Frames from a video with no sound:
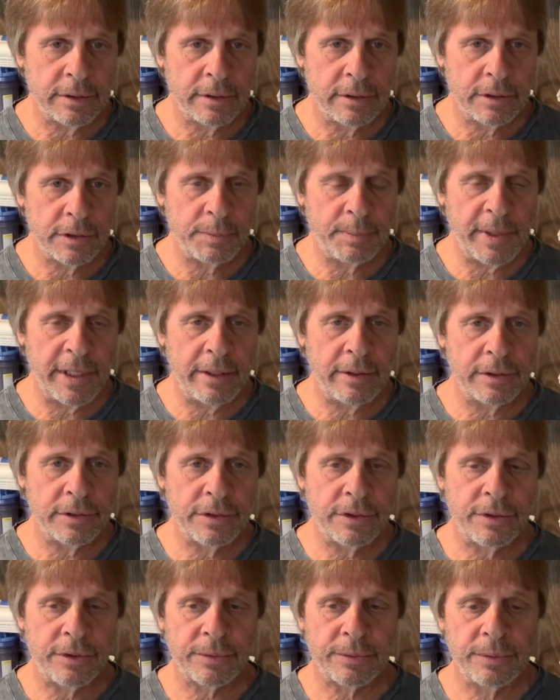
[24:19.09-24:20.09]
It's
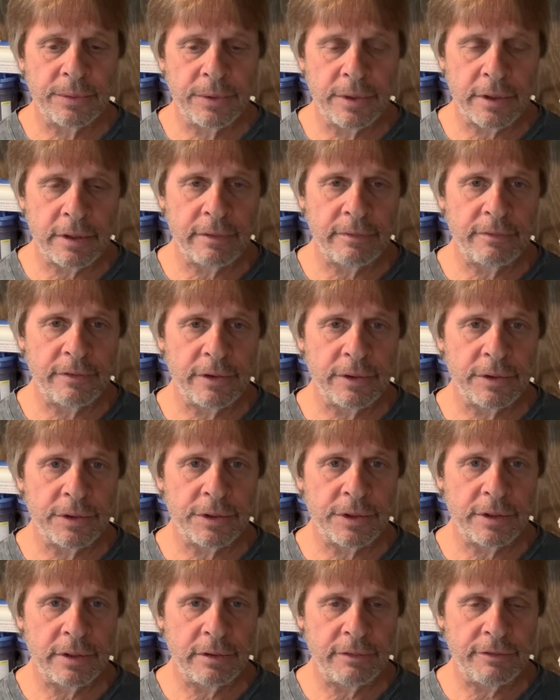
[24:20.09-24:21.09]
balanced through the
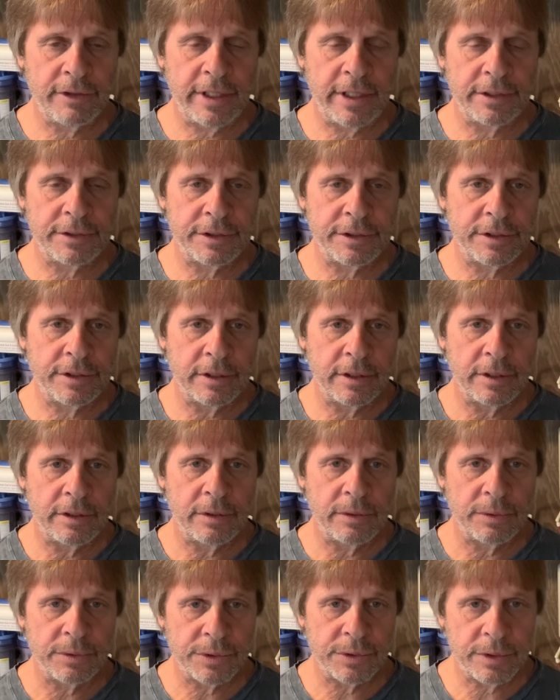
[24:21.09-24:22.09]
conversion of hydrogen and
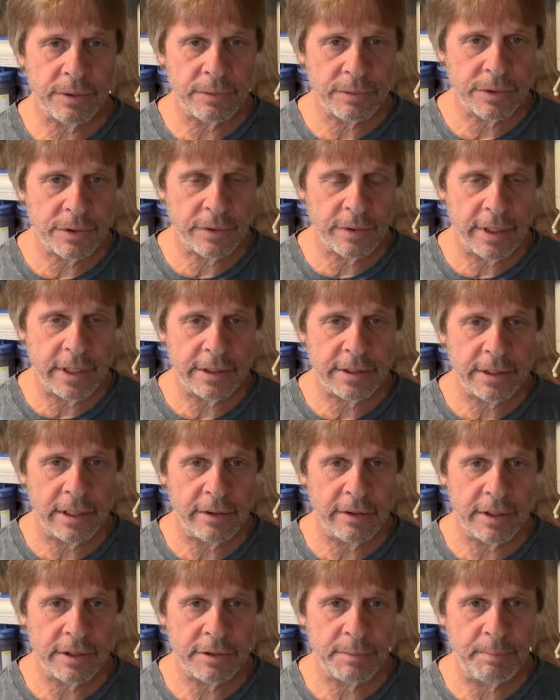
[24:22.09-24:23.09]
ozone. So that's how
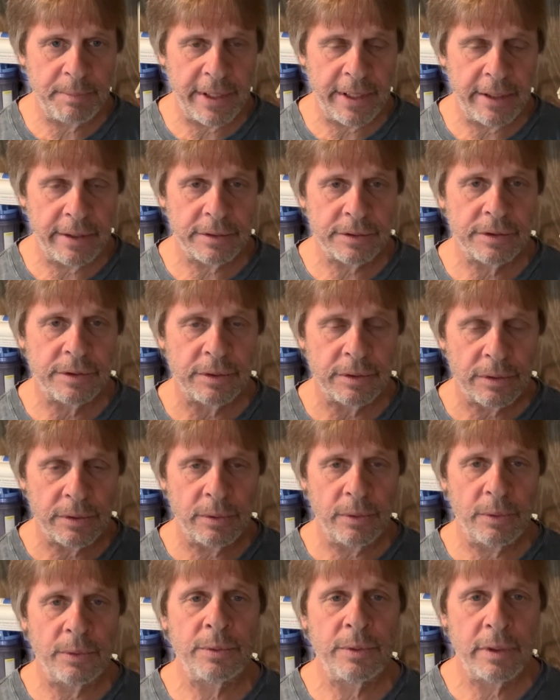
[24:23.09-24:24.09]
that's balanced. You can
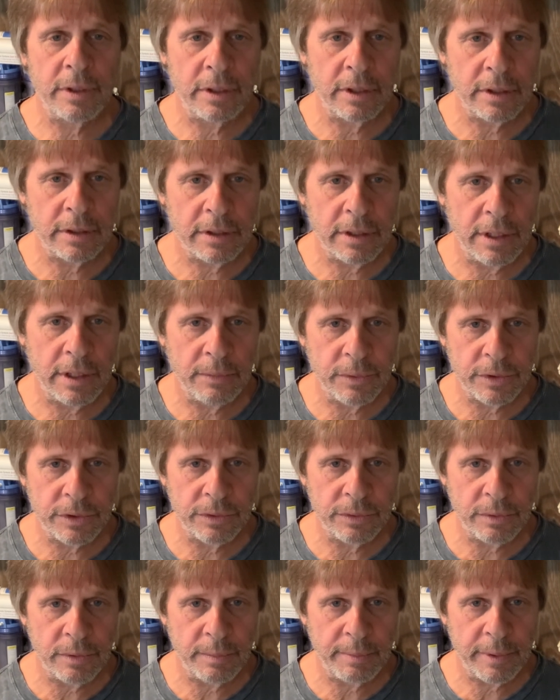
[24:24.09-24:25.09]
only get that with
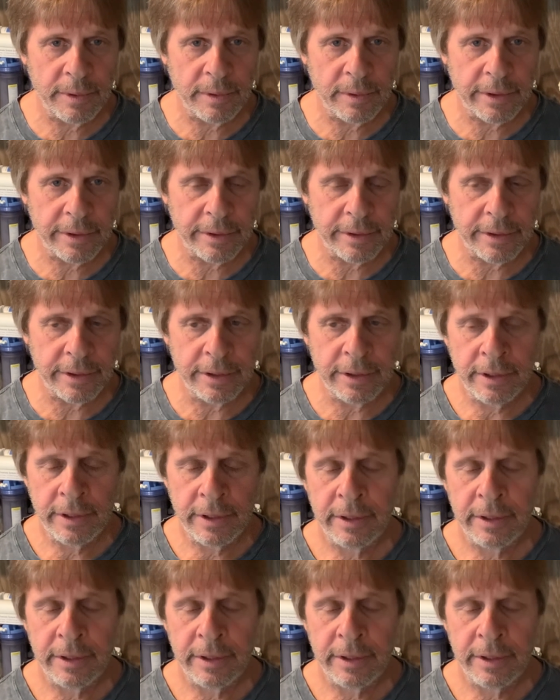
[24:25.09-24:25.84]
dual polarity.